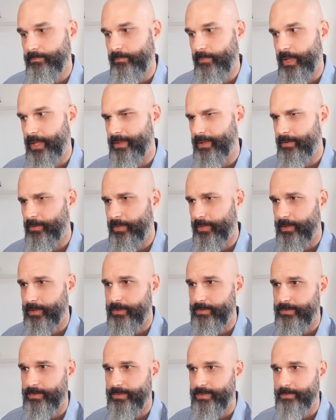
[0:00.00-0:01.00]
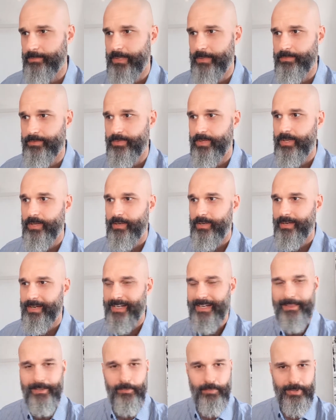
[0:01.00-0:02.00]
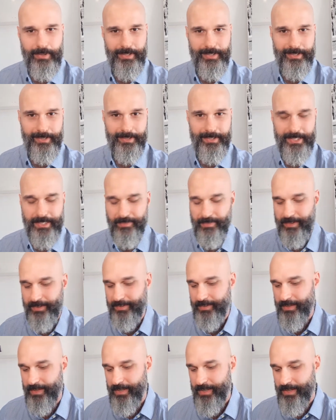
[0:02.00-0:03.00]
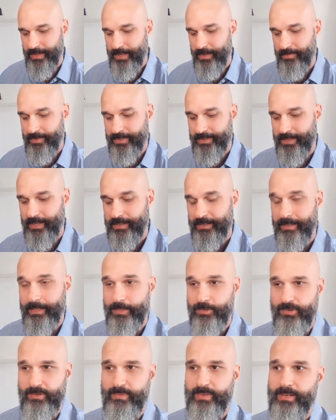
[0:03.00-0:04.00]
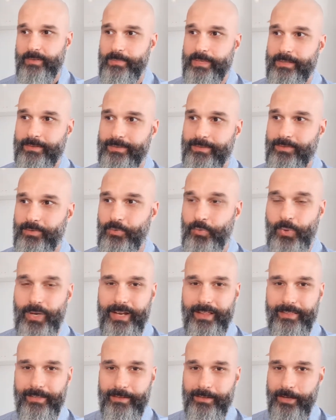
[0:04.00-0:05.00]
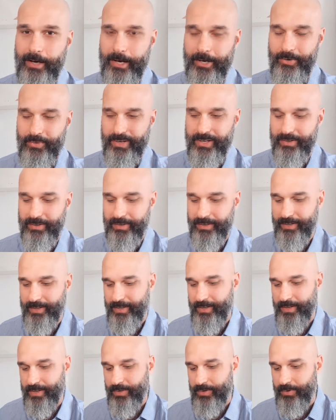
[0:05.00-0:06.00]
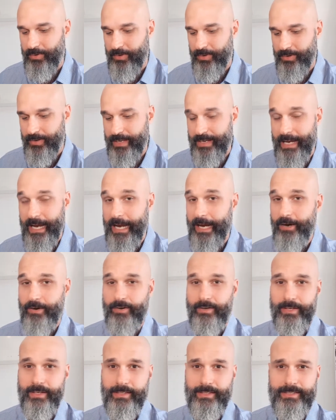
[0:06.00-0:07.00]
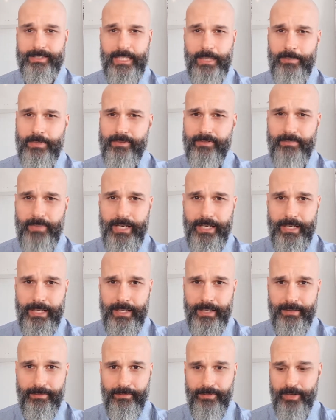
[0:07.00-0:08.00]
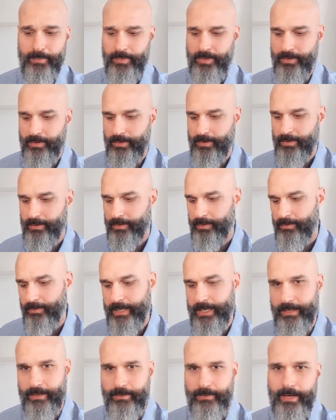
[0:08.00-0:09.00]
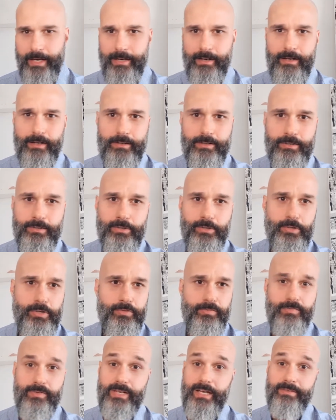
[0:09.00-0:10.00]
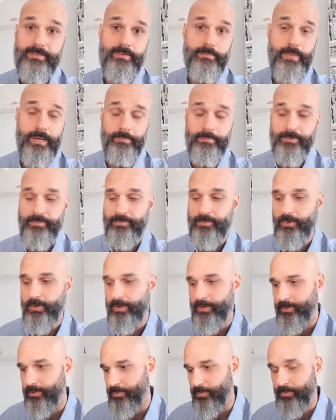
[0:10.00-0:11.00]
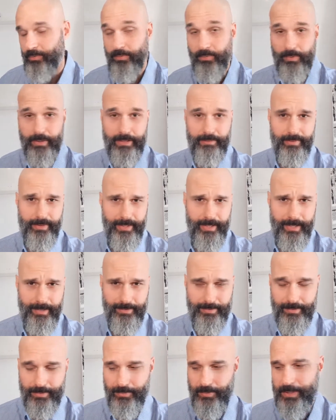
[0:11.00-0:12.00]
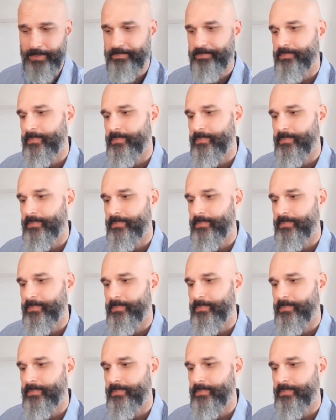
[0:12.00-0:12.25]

Another thing is sometimes, and I think we're all guilty of this, if it's not daydreaming about winning the lottery or inheriting a sum of money from your great uncle who you've never met before, or whatever the case is, right?